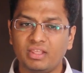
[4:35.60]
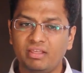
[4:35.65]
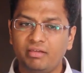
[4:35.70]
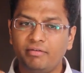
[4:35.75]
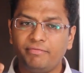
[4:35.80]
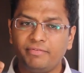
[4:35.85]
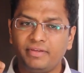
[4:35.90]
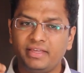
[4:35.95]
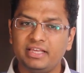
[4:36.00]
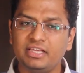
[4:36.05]

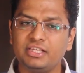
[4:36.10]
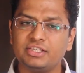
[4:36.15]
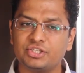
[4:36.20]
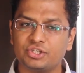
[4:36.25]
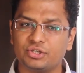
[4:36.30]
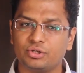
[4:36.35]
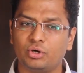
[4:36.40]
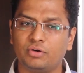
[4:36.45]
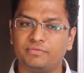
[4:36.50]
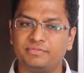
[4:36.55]
If
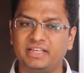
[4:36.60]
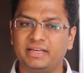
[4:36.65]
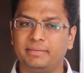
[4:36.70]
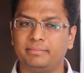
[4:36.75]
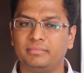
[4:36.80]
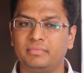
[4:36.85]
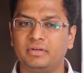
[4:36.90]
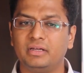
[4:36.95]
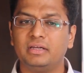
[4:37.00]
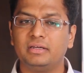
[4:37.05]
each of
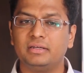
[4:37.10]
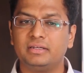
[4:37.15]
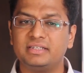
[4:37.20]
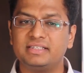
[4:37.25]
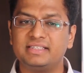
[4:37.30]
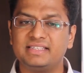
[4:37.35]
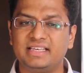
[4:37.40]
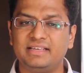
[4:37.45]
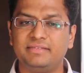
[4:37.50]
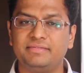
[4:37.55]
them
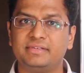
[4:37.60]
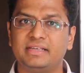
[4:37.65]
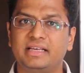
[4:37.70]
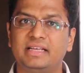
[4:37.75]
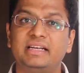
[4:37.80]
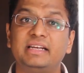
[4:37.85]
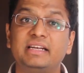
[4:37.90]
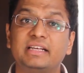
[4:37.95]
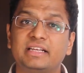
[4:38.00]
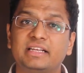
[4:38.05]
receives
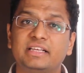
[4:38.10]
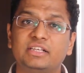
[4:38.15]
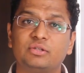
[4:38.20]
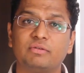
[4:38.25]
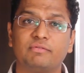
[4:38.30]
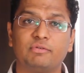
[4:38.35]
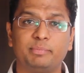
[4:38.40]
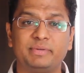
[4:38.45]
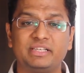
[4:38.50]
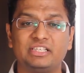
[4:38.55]
an increase
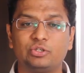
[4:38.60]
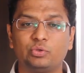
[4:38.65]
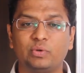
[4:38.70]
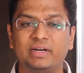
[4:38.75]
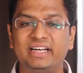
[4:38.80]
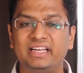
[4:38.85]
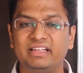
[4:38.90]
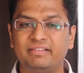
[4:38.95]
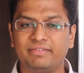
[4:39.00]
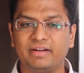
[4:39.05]
of rupees
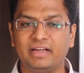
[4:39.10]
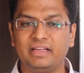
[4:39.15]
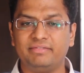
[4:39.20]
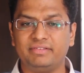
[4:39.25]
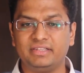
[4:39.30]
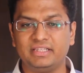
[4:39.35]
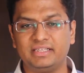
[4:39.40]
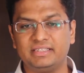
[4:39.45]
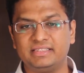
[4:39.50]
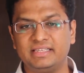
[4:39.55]
25
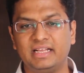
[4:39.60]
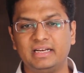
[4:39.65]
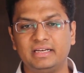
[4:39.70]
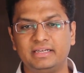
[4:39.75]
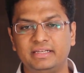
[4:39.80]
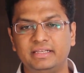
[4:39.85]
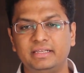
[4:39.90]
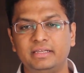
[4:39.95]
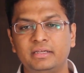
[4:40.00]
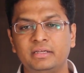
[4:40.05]
in their
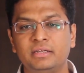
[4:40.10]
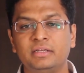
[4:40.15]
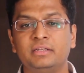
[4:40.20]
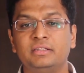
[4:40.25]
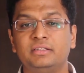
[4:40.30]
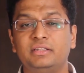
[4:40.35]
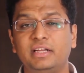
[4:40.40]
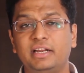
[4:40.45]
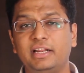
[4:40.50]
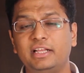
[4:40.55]
salary,
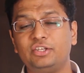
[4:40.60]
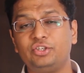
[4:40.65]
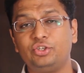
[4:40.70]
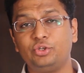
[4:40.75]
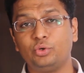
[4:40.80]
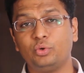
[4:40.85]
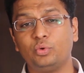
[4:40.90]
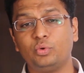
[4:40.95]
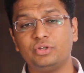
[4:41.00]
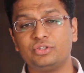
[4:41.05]
the
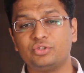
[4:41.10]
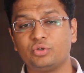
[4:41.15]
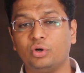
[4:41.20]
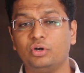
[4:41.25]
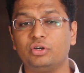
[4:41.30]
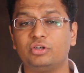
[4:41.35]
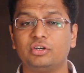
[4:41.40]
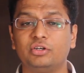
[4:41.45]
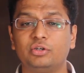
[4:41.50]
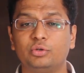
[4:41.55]
ratio is
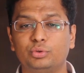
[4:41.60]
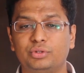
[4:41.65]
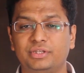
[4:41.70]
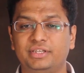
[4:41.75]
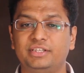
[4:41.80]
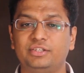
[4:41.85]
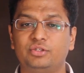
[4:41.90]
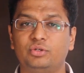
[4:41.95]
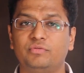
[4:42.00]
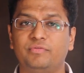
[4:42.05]
altered to
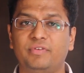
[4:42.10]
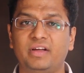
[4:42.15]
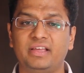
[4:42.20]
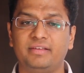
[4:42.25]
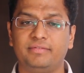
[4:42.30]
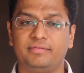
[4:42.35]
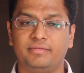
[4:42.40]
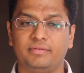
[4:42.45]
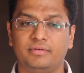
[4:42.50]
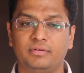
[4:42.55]
3 is to
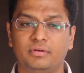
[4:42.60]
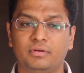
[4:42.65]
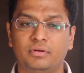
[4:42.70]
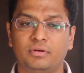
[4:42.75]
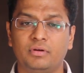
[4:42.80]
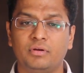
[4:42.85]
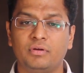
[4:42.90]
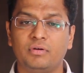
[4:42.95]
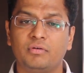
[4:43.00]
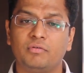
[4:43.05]
5.
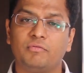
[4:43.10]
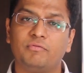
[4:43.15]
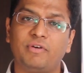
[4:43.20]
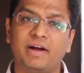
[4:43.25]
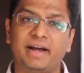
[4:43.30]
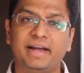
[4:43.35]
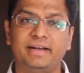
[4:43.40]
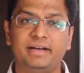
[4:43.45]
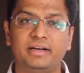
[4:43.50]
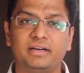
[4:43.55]

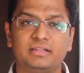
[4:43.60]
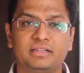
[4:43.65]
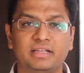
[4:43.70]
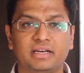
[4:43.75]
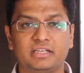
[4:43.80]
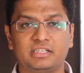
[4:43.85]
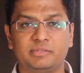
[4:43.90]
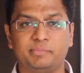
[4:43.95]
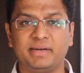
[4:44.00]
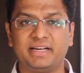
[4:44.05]
Find their
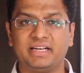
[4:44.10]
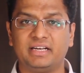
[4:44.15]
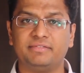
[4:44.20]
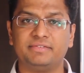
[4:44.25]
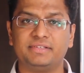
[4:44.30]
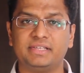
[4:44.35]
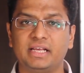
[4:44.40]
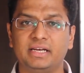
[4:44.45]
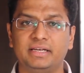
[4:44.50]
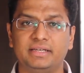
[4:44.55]
respective
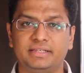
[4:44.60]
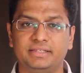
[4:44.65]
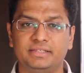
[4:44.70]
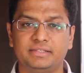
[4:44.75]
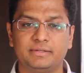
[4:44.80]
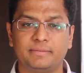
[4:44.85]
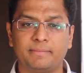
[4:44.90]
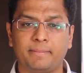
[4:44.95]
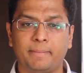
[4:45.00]
salaries.